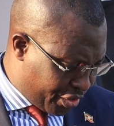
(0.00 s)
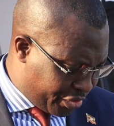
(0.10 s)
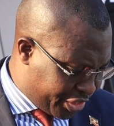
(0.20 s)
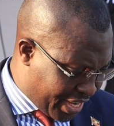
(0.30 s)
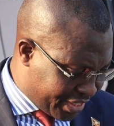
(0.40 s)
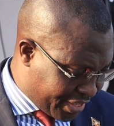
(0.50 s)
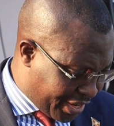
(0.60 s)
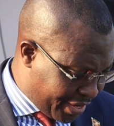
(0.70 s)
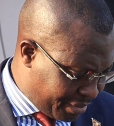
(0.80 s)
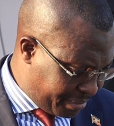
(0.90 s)
a new
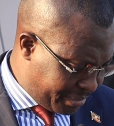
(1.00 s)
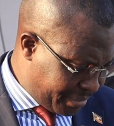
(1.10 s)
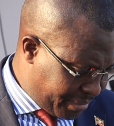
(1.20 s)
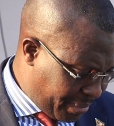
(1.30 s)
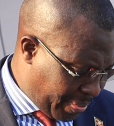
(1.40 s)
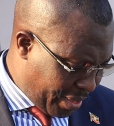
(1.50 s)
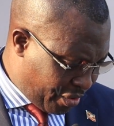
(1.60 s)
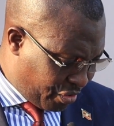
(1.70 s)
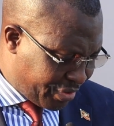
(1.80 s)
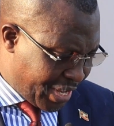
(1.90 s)
chancery
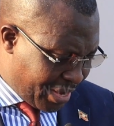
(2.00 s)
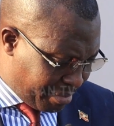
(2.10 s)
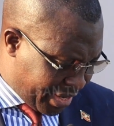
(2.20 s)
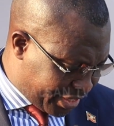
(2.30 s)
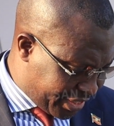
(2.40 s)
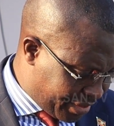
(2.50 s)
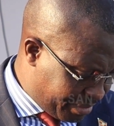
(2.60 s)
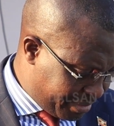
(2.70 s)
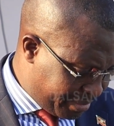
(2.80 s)
of the embassy